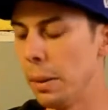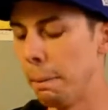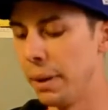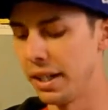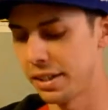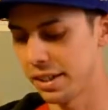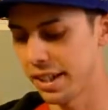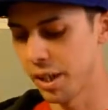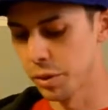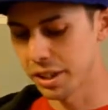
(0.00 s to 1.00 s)
But uh,
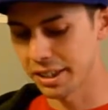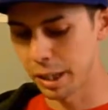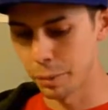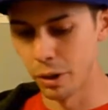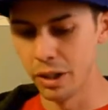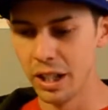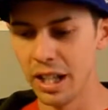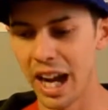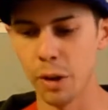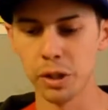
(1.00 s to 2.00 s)
here was an example.
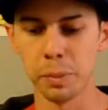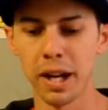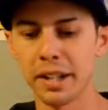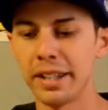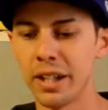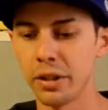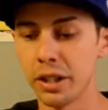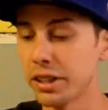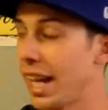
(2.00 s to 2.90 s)
I was buying nail guns.